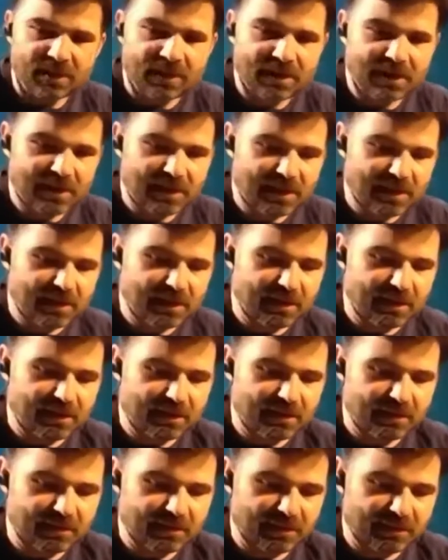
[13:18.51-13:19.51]

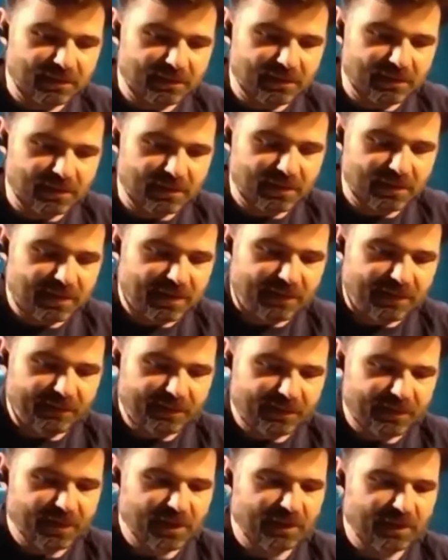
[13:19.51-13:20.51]
and give
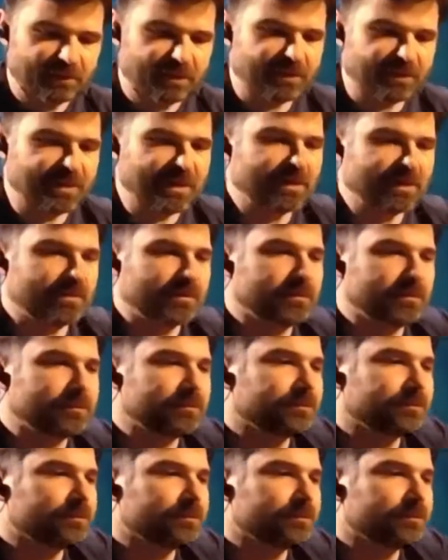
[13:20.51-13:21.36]
it time to settle.